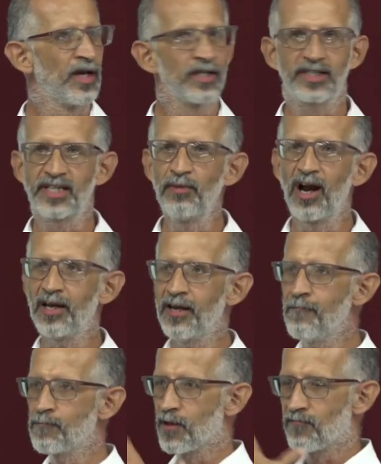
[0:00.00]

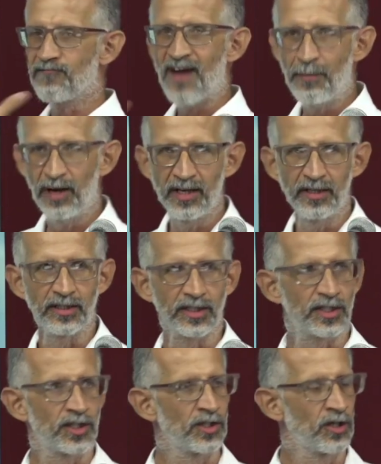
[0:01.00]
Similarly,
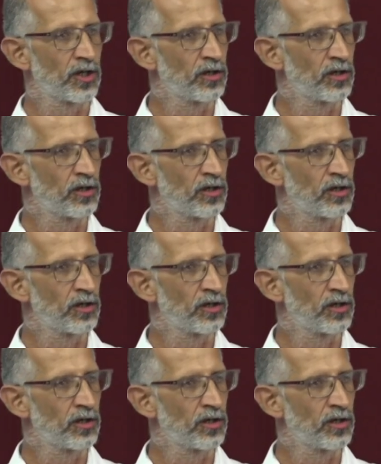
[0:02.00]
families,